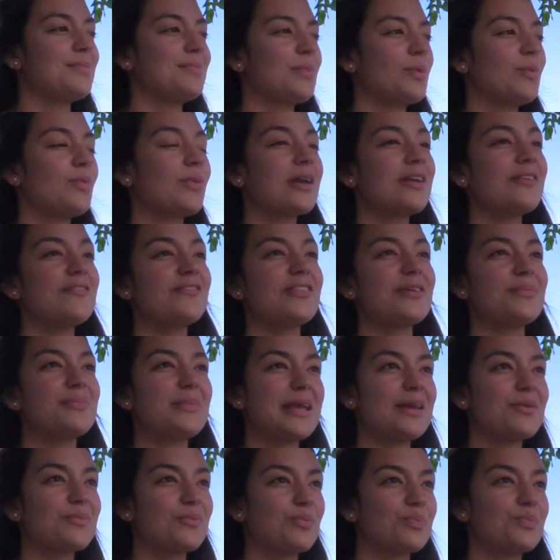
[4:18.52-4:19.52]
One of the
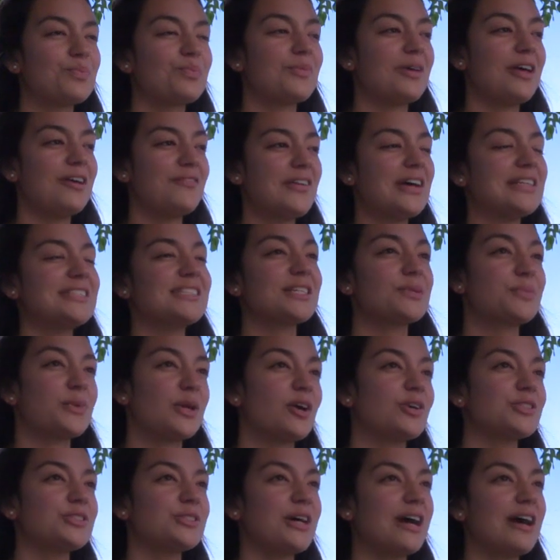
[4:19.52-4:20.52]
main events that we
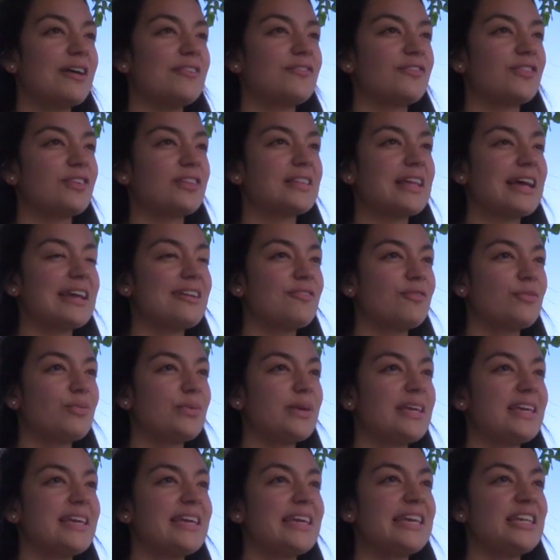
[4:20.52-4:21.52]
also have for Life
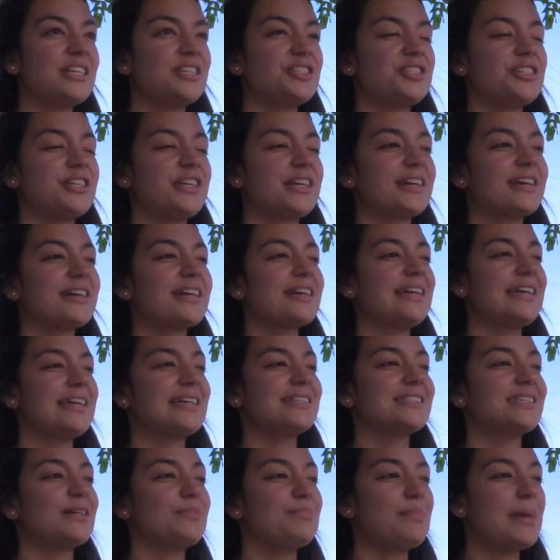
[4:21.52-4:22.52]
Week each year
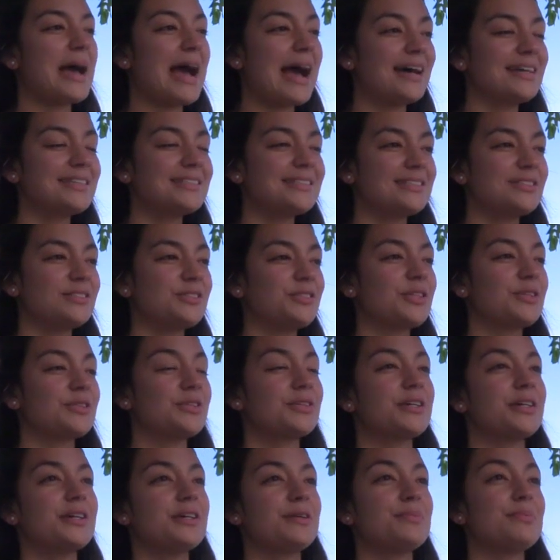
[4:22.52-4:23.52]
is a Mass. So
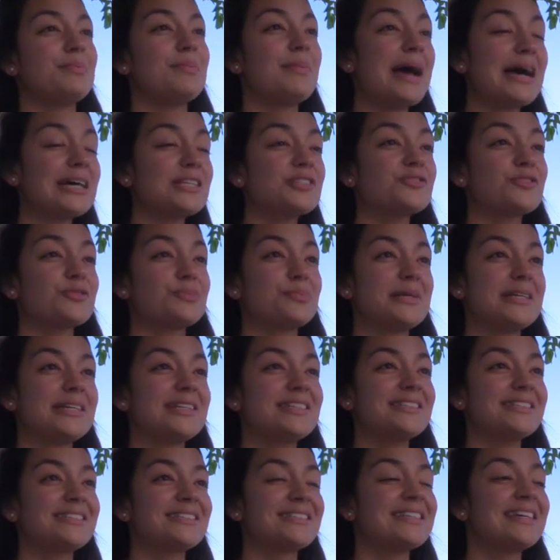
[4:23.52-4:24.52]
the Mass for
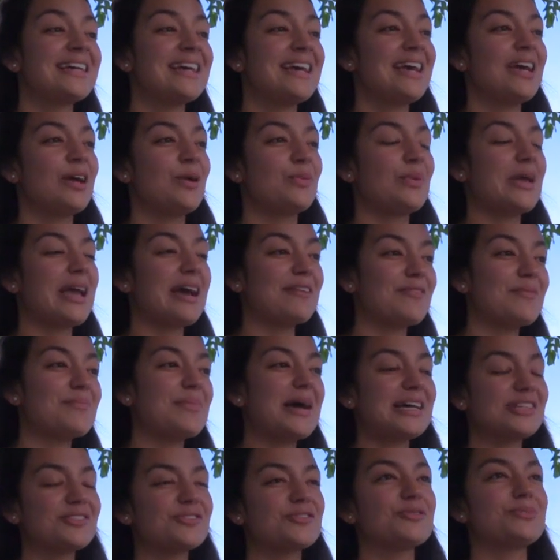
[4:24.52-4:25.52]
Peace, we have a
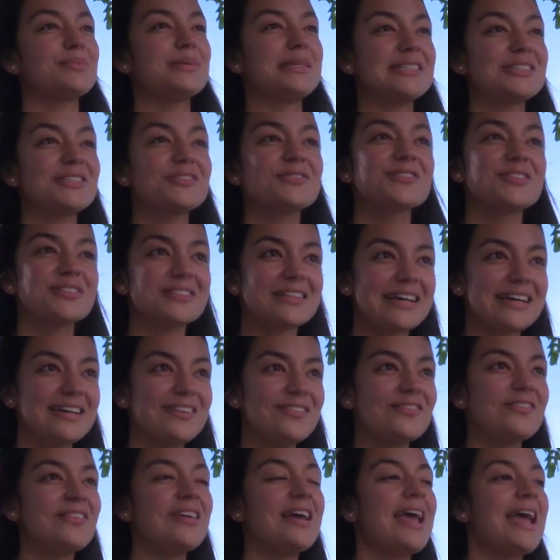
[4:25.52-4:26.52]
Mass for Peace for
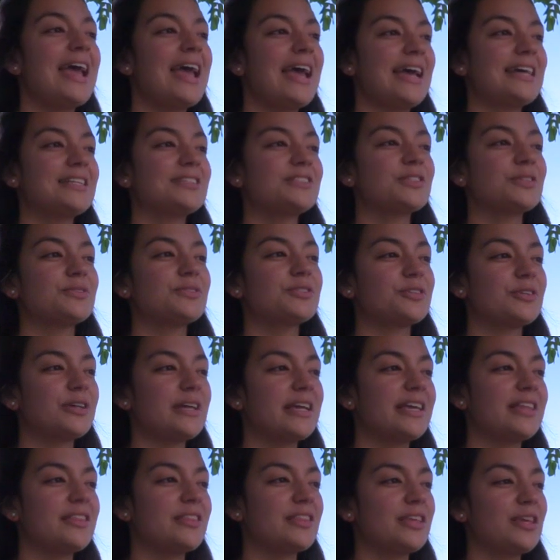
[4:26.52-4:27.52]
Life. And so
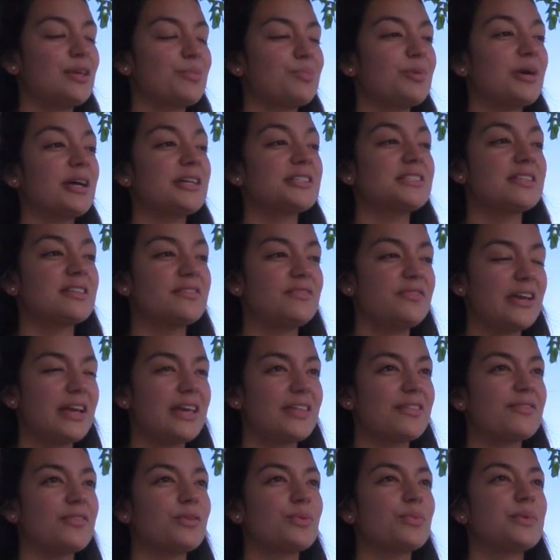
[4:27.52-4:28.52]
during the Prayers of the
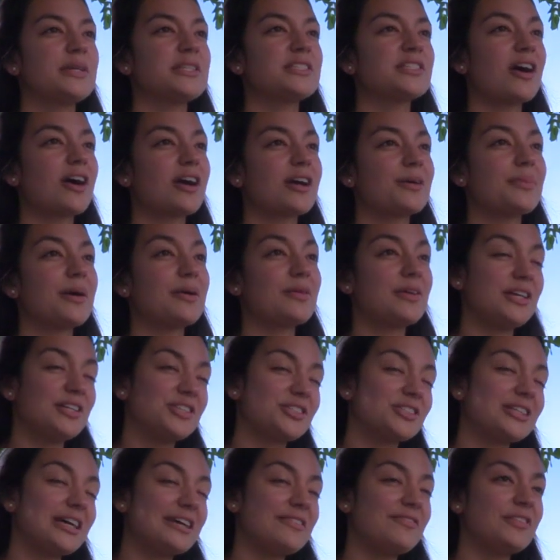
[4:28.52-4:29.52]
Faithful, we talk about each
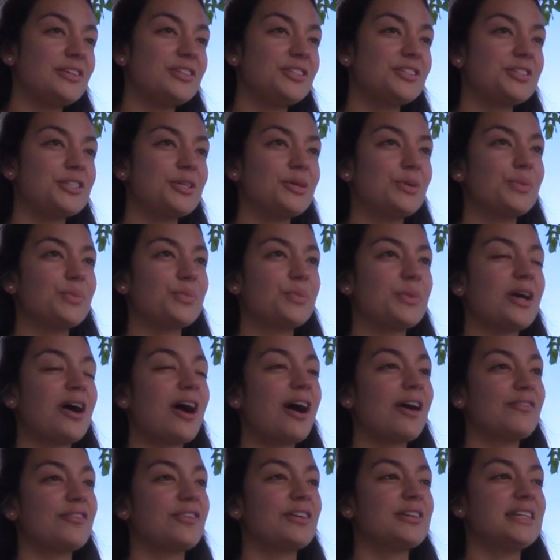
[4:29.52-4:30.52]
life issue, and we
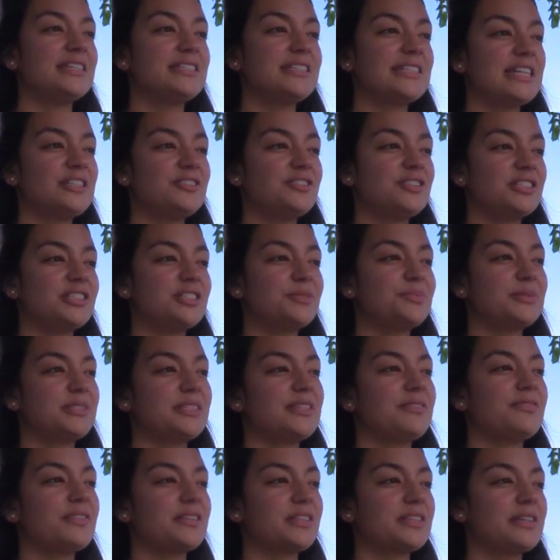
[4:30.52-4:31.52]
offer an intention
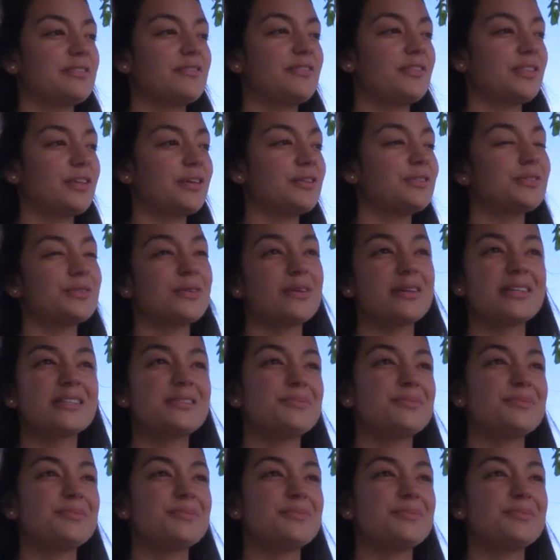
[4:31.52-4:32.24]
specifically for those who are